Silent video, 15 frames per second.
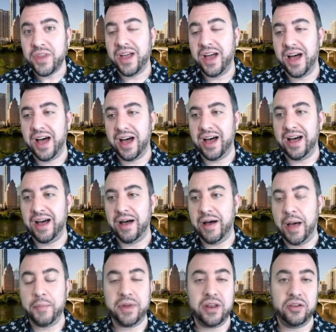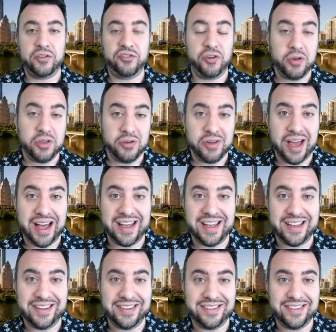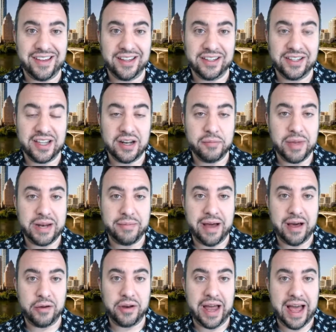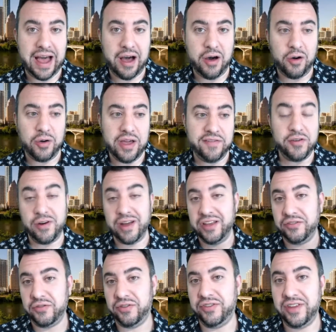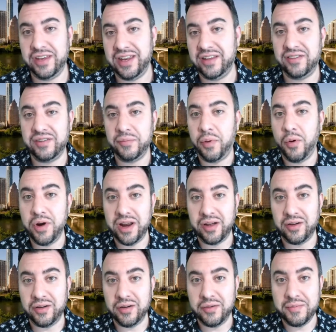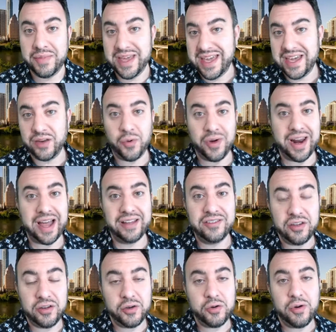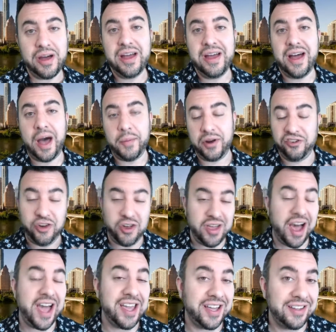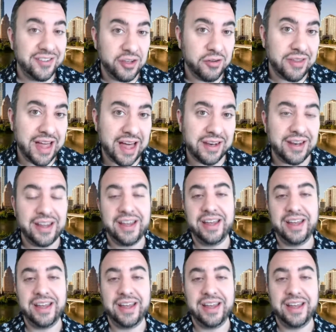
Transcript: I'm going to show you guys a little bit about how, if you're interested in supporting me and what I do, I'm going to show you how you can do that.